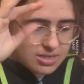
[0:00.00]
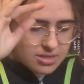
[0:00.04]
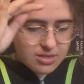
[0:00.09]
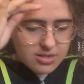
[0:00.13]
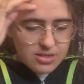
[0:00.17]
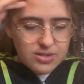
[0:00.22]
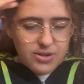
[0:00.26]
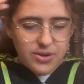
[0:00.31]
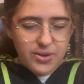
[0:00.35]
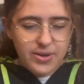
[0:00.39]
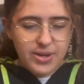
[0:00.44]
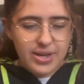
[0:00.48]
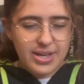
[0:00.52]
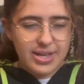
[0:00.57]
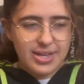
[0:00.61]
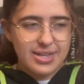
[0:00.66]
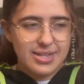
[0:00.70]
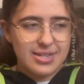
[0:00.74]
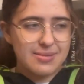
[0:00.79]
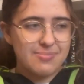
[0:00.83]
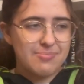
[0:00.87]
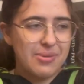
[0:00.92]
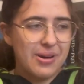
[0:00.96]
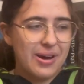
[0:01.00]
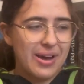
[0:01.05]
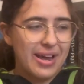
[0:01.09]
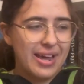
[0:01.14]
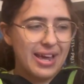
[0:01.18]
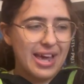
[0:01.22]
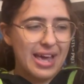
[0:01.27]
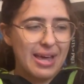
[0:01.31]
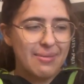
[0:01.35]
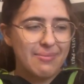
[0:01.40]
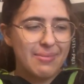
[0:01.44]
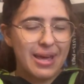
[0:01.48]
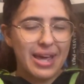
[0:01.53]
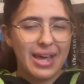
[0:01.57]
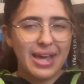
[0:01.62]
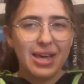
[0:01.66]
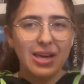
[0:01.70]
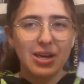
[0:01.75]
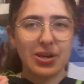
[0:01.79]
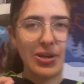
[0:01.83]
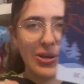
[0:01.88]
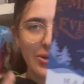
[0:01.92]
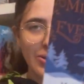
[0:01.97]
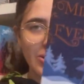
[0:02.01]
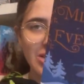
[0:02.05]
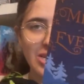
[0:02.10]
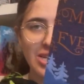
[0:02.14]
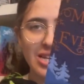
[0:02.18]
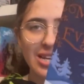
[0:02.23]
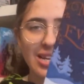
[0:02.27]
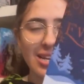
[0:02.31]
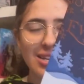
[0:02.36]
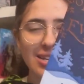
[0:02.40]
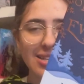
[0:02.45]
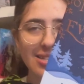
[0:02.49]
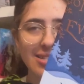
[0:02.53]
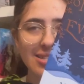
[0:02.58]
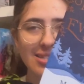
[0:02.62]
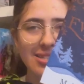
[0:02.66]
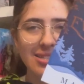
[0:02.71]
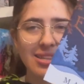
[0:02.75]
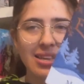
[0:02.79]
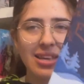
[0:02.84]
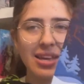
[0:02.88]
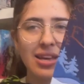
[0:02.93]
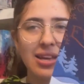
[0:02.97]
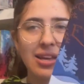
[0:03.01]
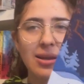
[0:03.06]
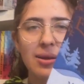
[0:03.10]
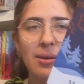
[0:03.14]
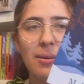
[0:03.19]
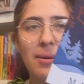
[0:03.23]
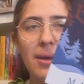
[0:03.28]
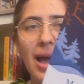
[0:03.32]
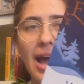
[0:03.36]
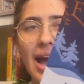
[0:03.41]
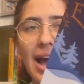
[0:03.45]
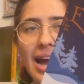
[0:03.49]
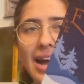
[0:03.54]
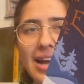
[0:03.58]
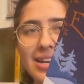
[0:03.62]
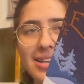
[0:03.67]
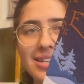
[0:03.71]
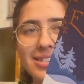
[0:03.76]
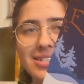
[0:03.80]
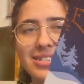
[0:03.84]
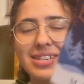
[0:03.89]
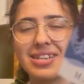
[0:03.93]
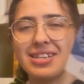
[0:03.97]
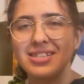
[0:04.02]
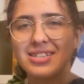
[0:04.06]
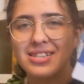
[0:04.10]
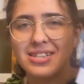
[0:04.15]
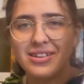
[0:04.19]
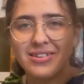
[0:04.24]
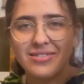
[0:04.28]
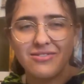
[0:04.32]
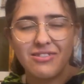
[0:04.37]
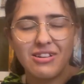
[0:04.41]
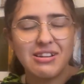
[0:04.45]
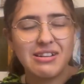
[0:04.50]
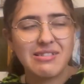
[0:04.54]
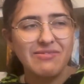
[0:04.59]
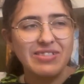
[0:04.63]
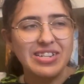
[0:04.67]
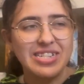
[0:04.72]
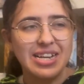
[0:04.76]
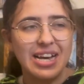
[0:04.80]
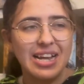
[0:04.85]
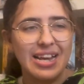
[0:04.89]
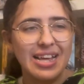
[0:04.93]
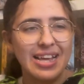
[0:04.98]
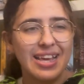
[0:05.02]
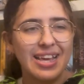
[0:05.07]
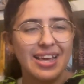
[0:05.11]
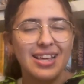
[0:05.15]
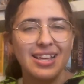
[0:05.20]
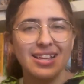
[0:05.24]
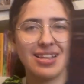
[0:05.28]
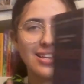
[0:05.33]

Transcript: so it is by M.A. Kushner, and it's a Nutcracker retelling.